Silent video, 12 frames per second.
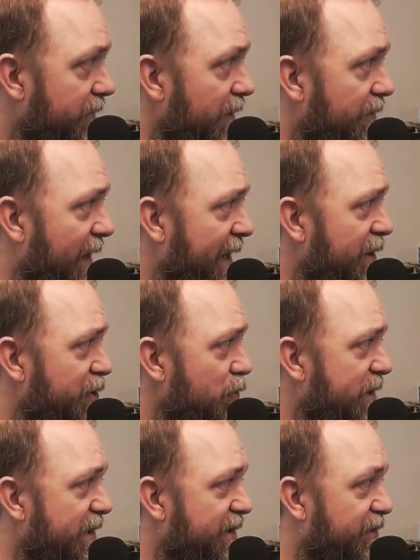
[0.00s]
Right, you
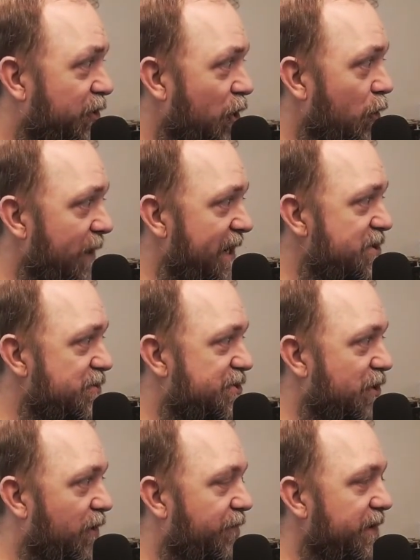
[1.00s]
can go into
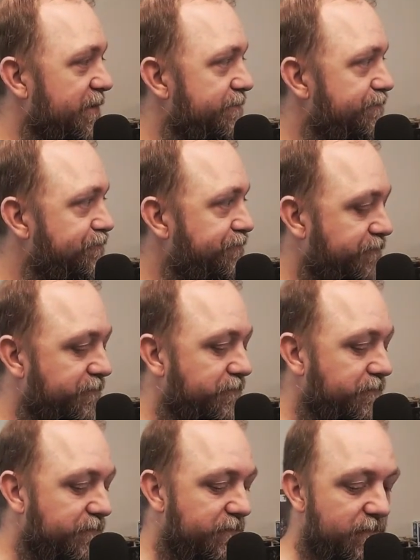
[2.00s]
Starfield.
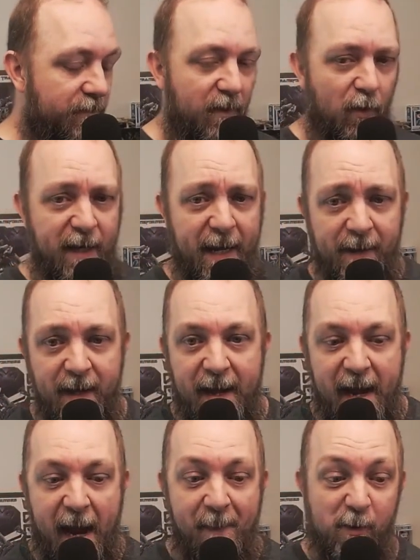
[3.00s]
Okay,
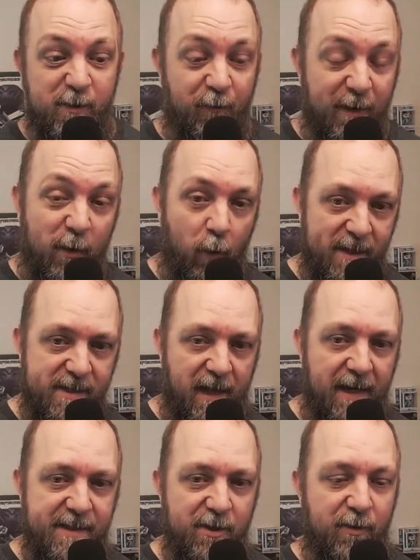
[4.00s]
and there's free quest
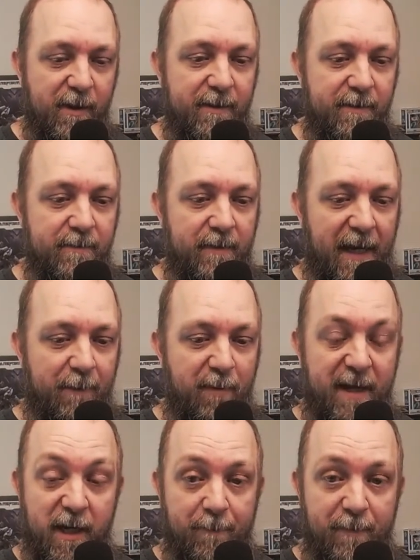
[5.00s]
lines that you can like
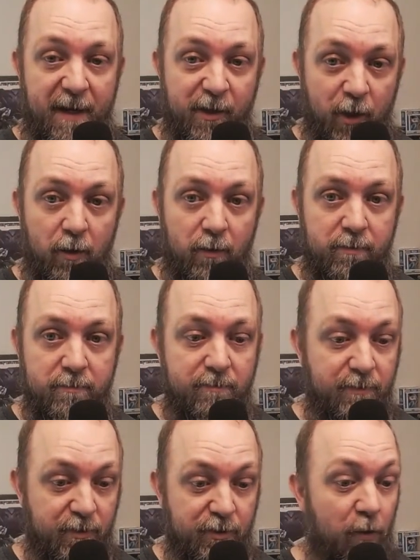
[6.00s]
pick up and go
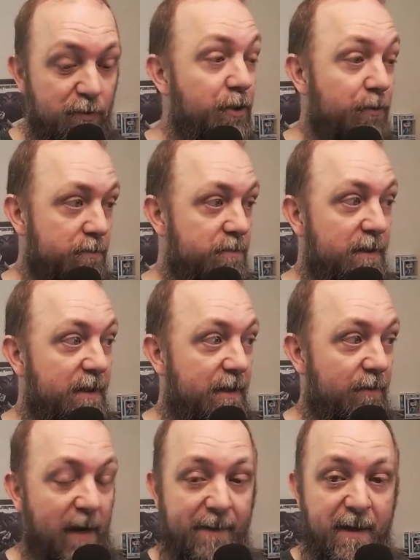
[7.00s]
go do.
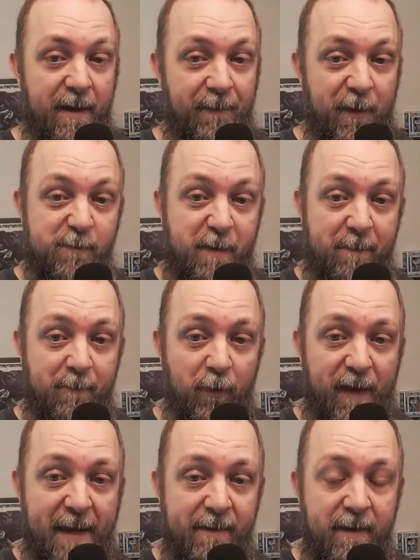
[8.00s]
Right, there's people
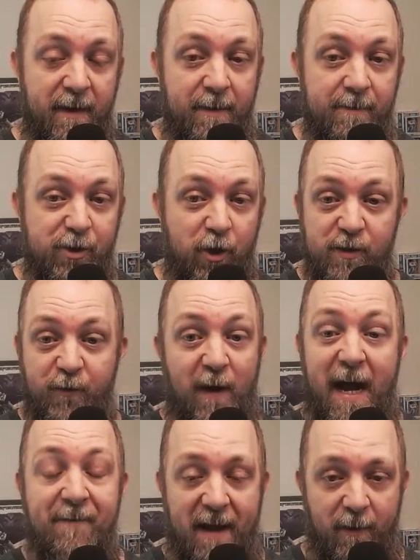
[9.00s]
that charge
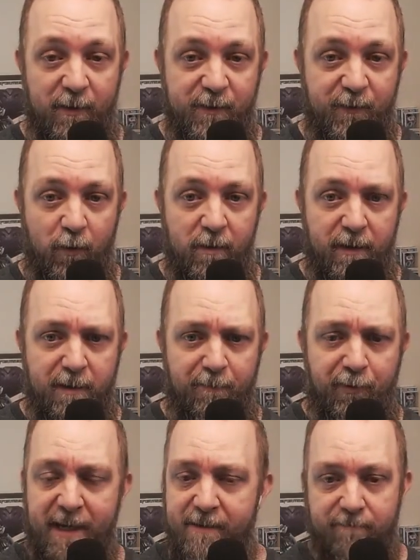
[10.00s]
five dollars for
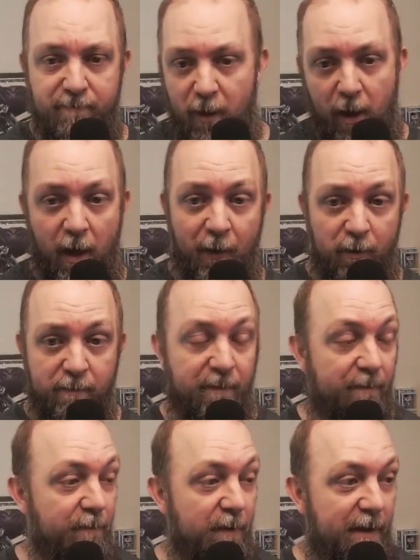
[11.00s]
complete other
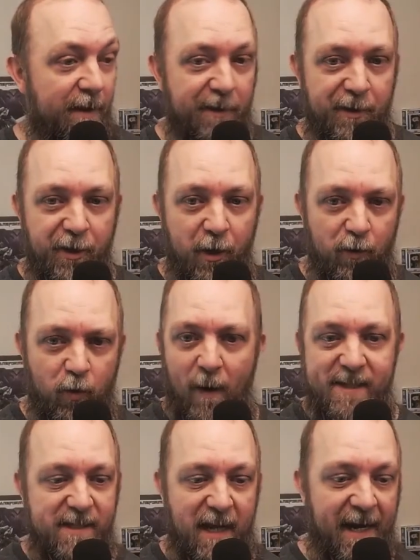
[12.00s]
you know,
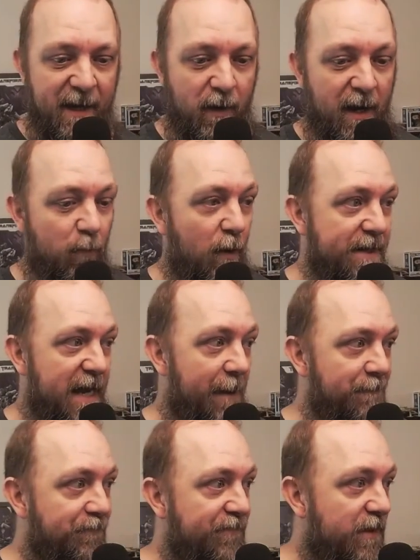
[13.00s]
quest line and, and whatnot.
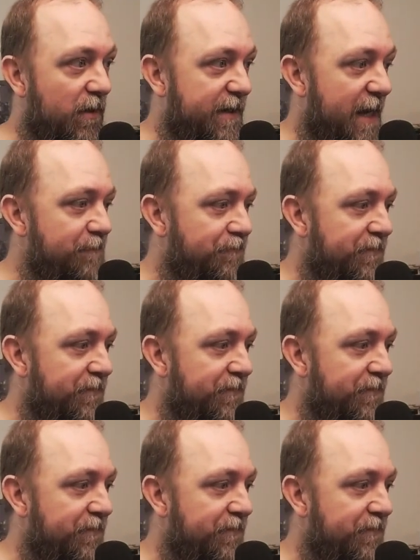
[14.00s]
Okay.